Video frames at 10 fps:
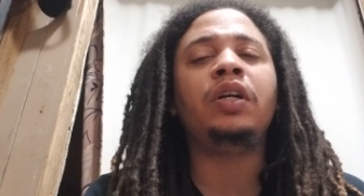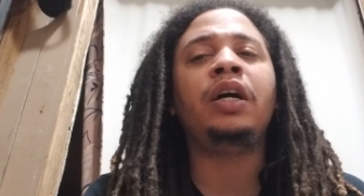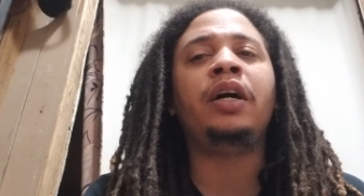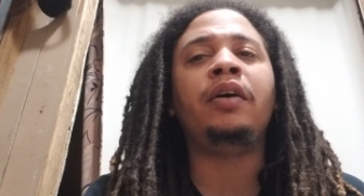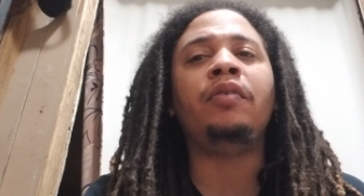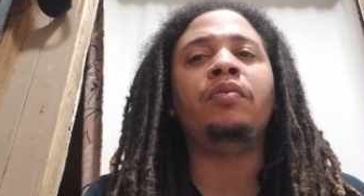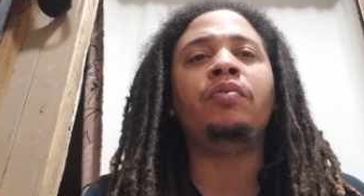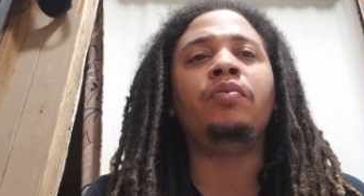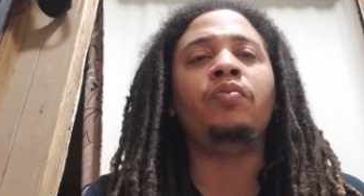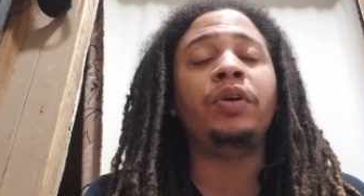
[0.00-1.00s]
uh,
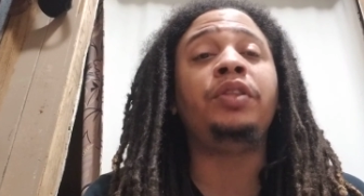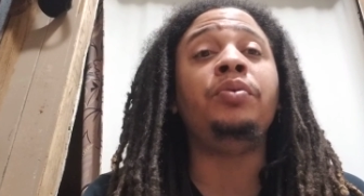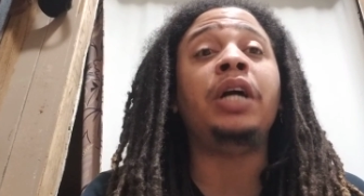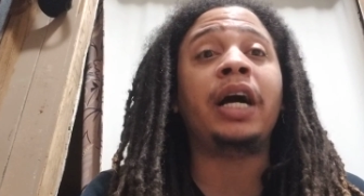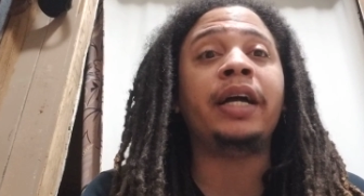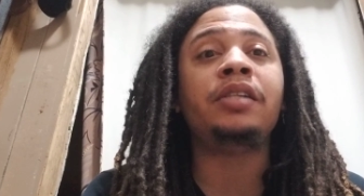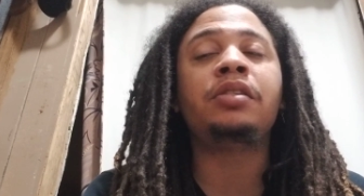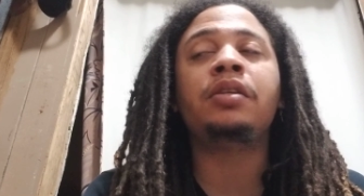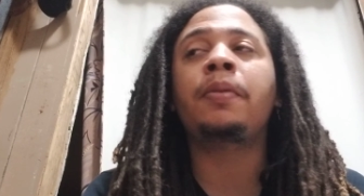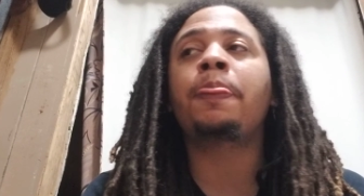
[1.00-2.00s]
with you
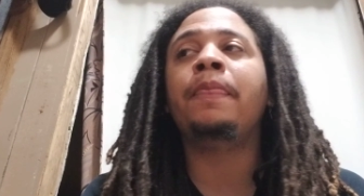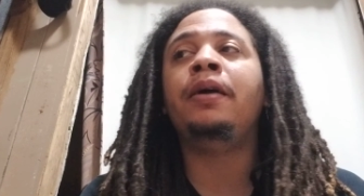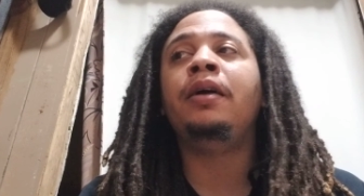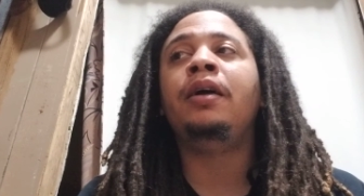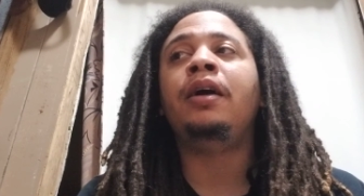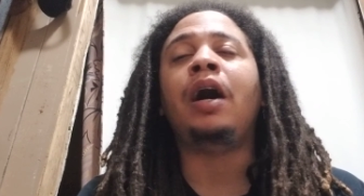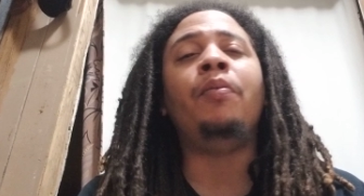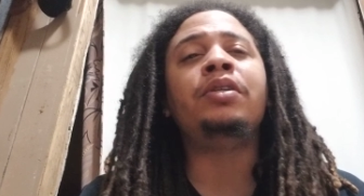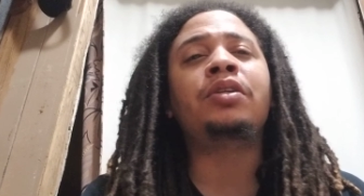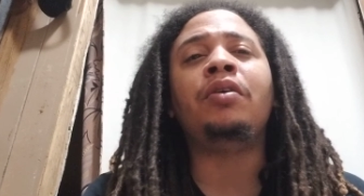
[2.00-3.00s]
guys, I
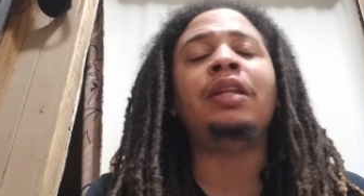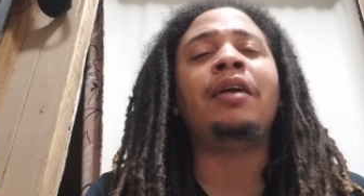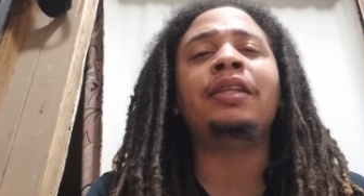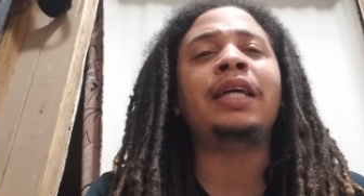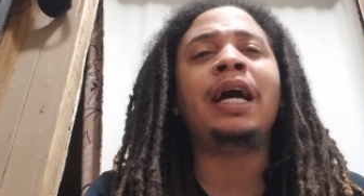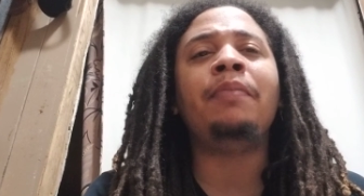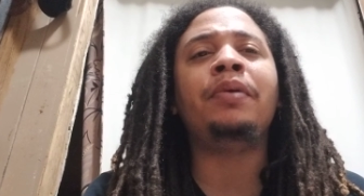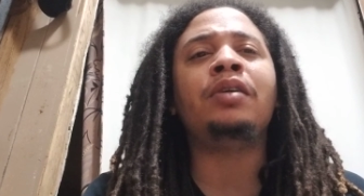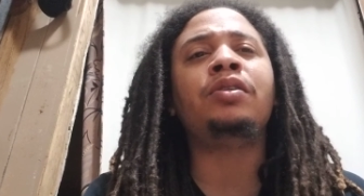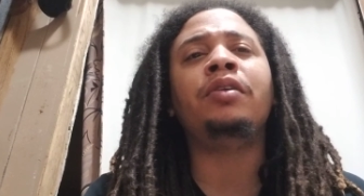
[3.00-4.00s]
wasn't gonna allow that to
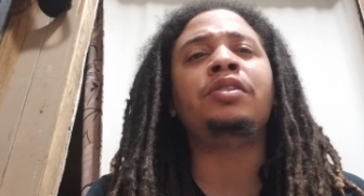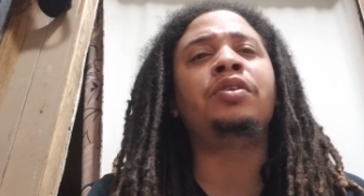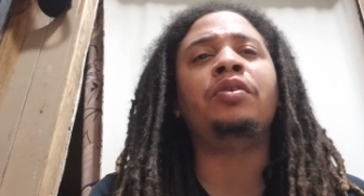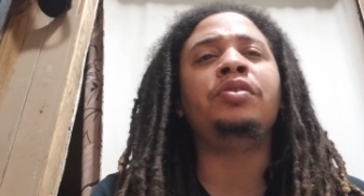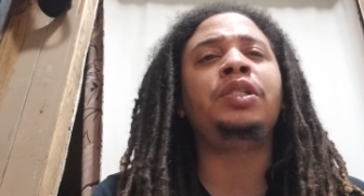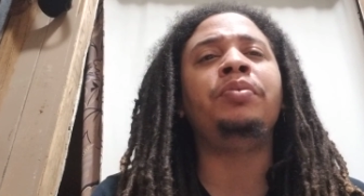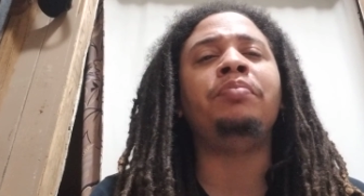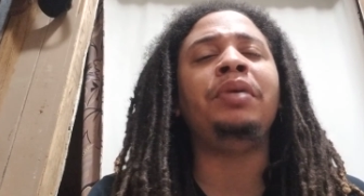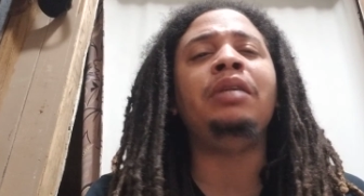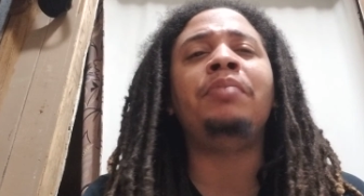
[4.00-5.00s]
happen. I saw this girl, she
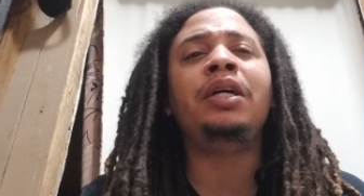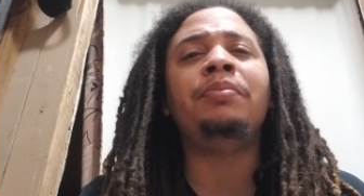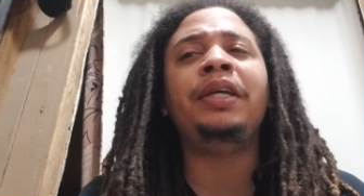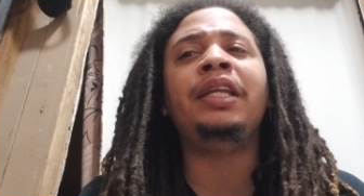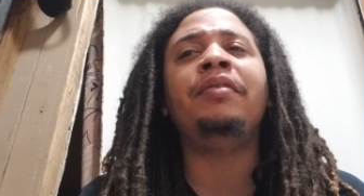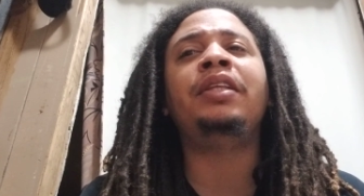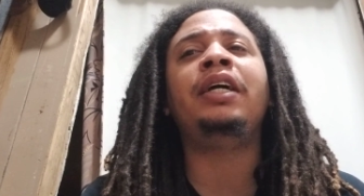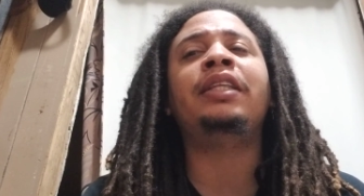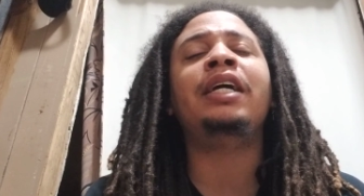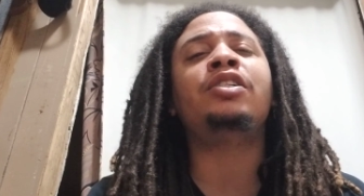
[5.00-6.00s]
would mean mug me and everything
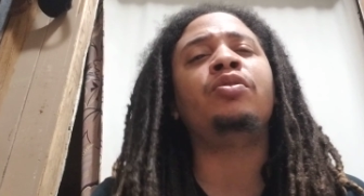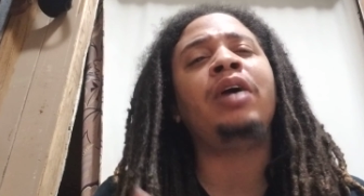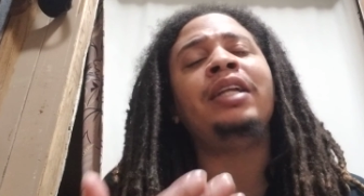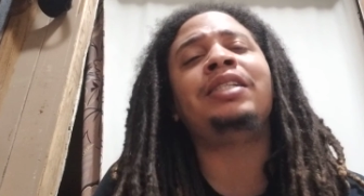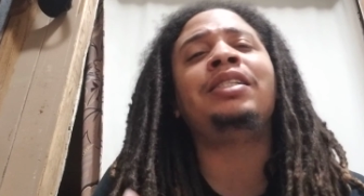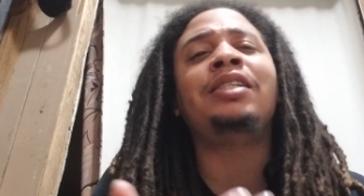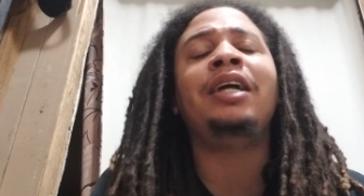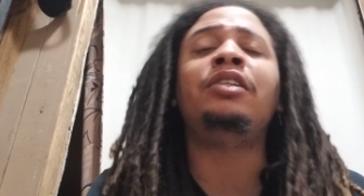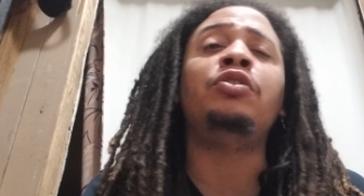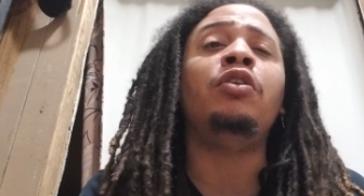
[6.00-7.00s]
like that. So I just
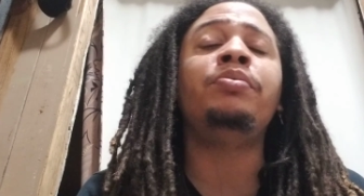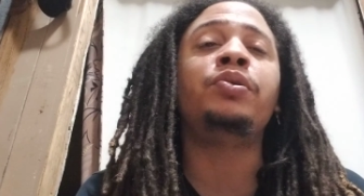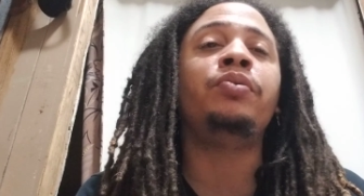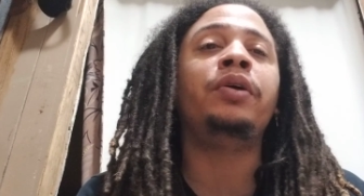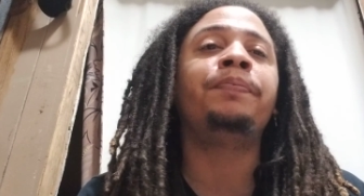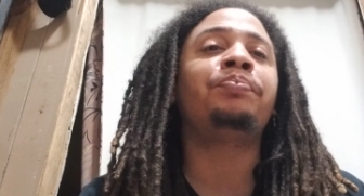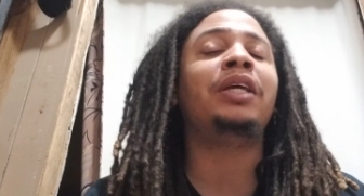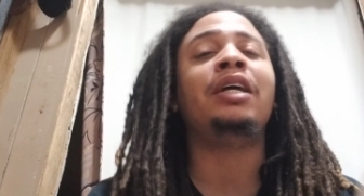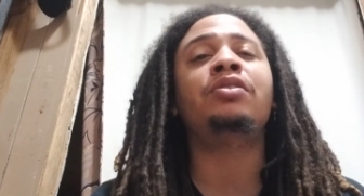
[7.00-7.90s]
decided to go up to her and I